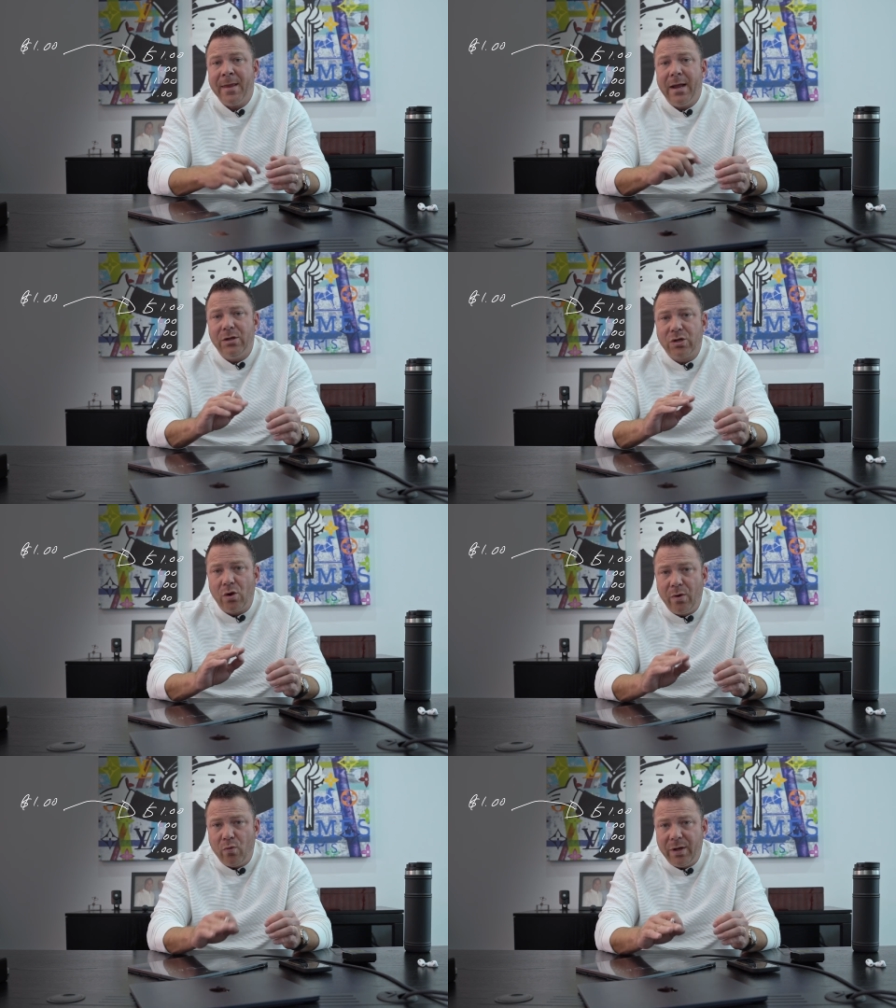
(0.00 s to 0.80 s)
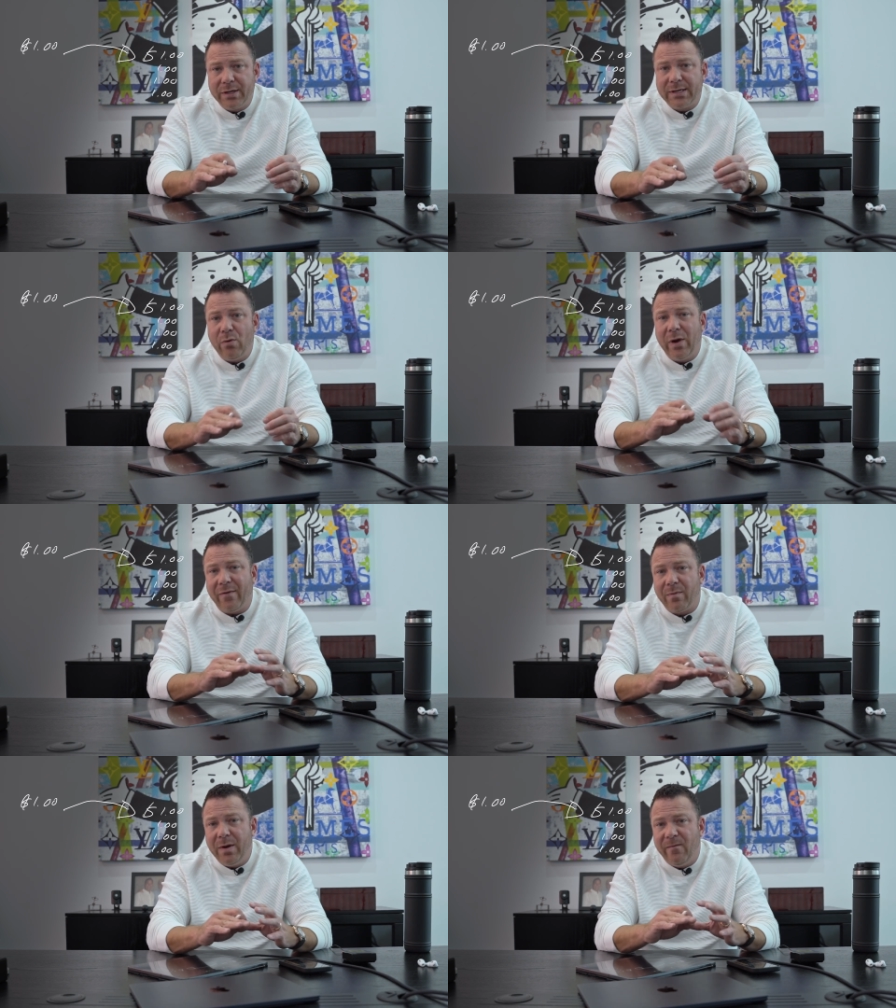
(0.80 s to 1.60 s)
And so in real estate, we
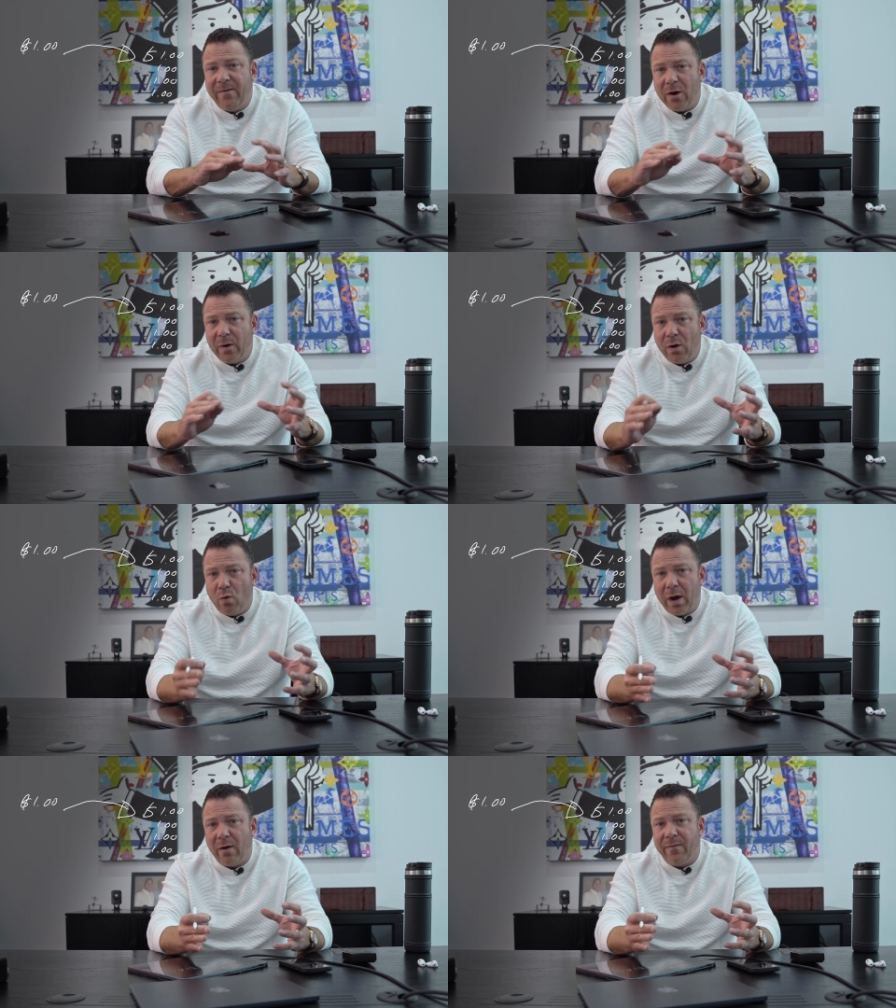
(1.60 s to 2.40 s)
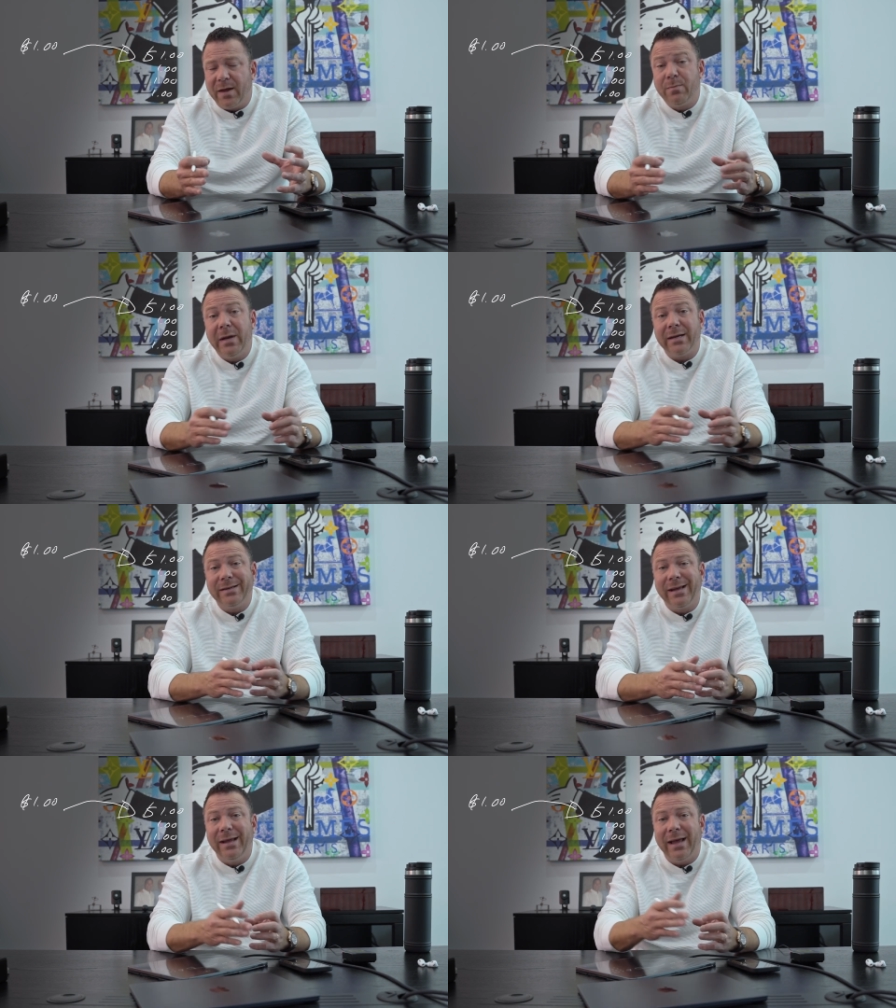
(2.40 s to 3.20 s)
have to be very aware of this because
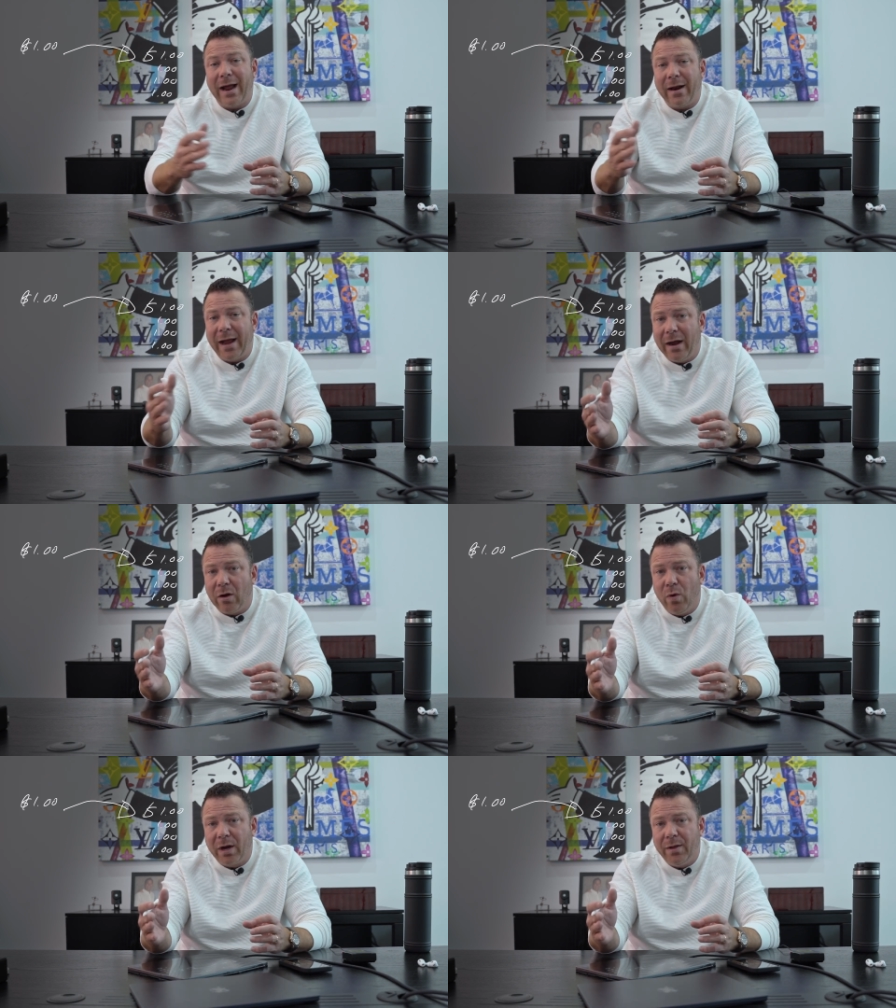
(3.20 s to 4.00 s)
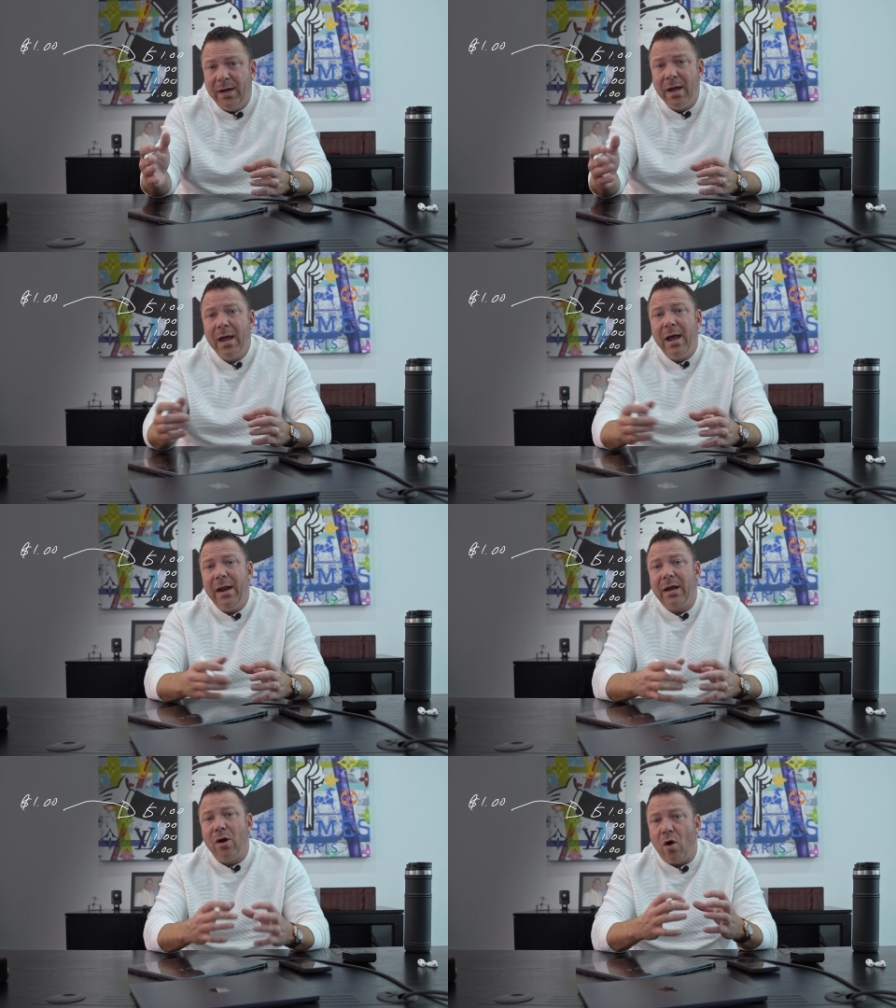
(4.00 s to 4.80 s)
it can get out of hand quickly and
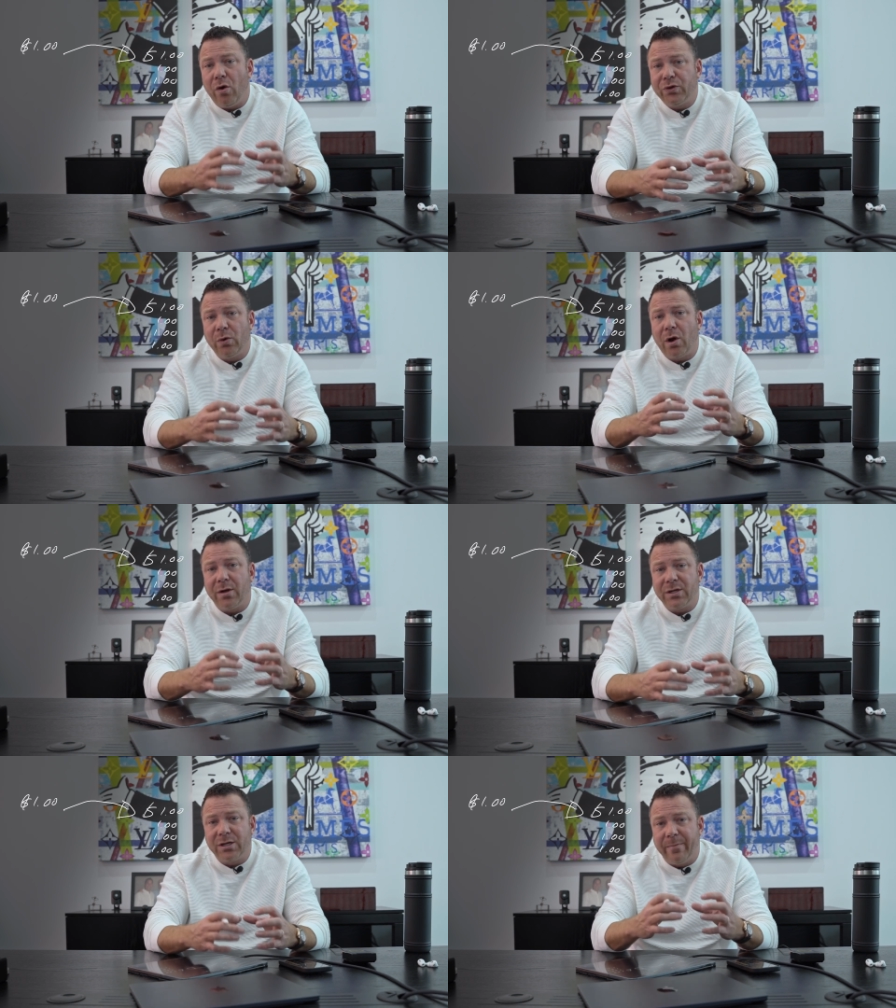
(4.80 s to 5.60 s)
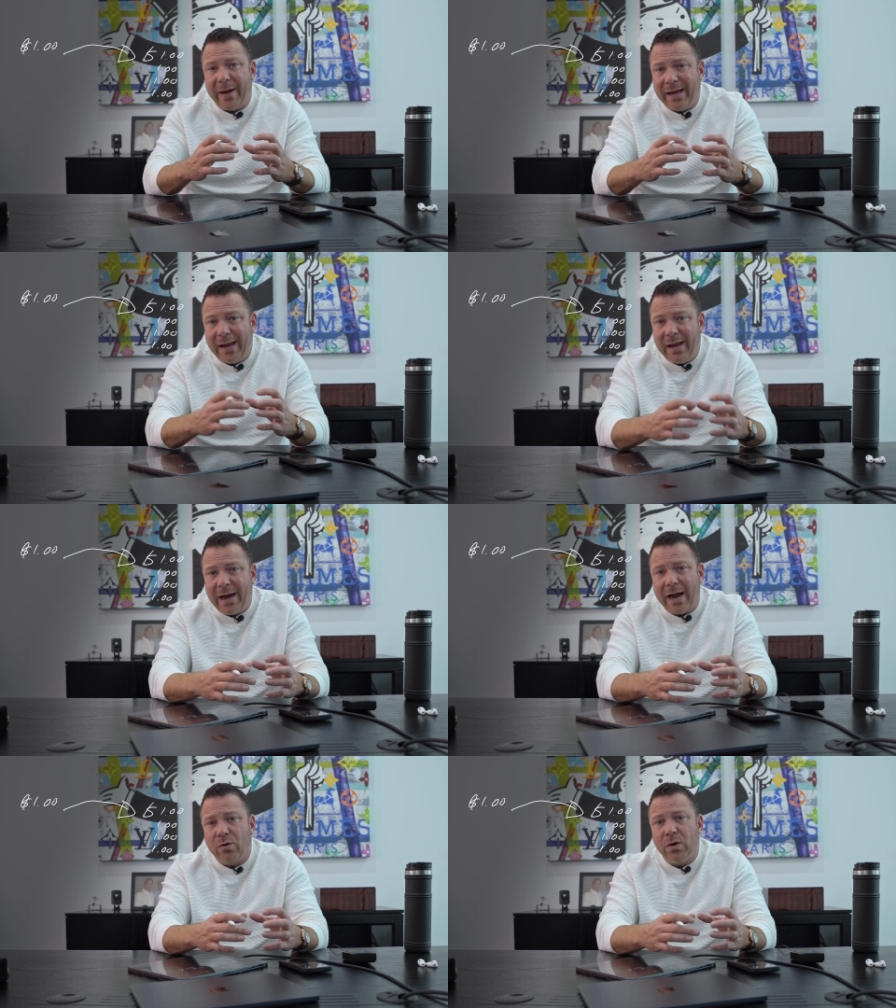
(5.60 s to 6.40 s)
it can also cause us to make
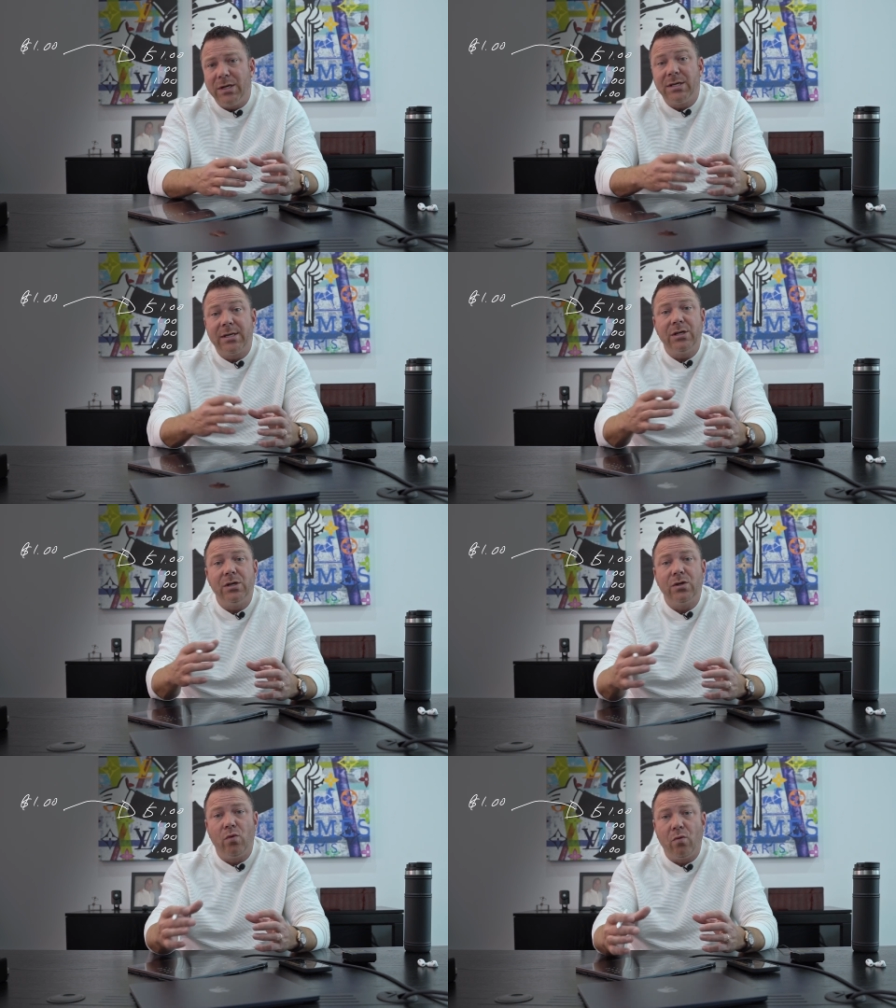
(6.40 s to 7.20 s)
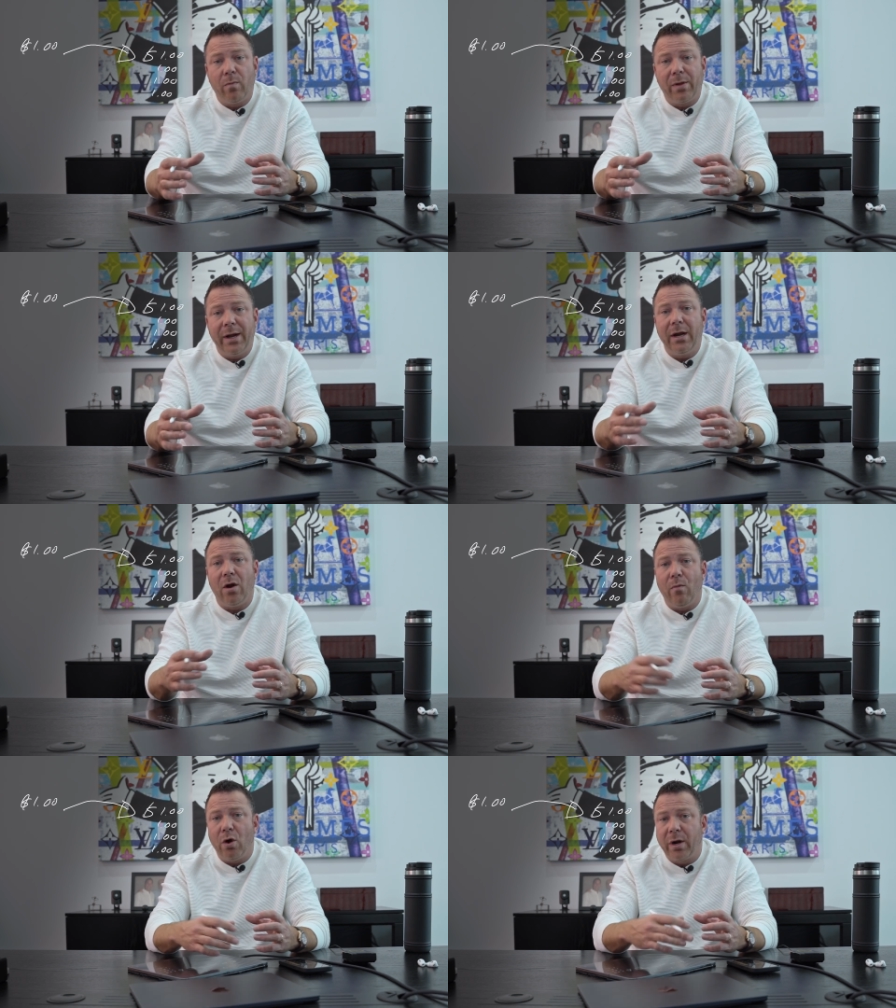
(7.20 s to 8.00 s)
inaccurate decisions when we're planning
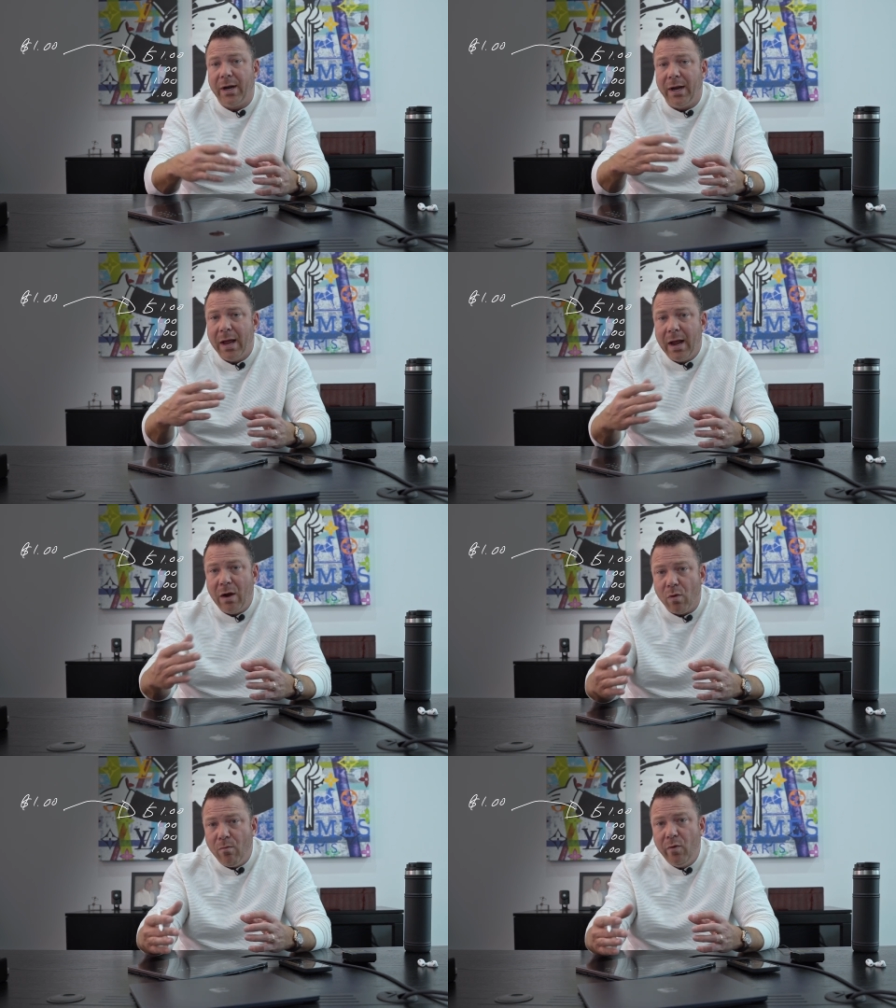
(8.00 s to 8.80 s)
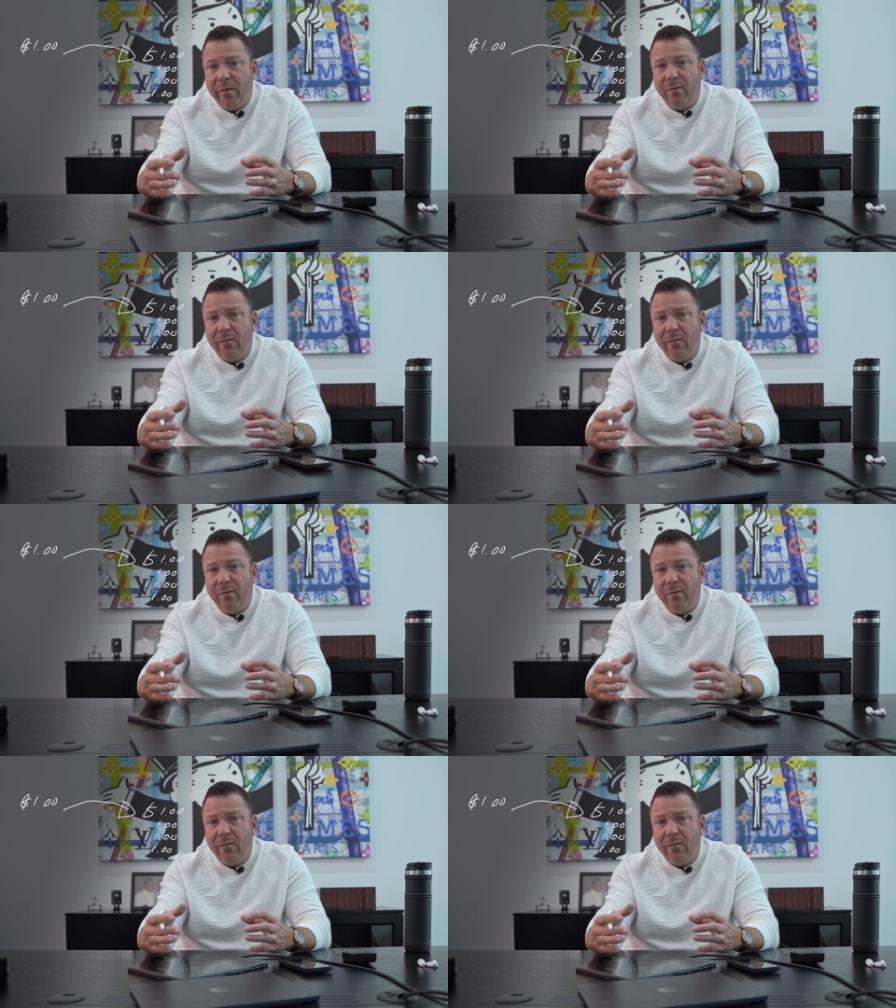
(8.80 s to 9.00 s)
our marketing and we're moving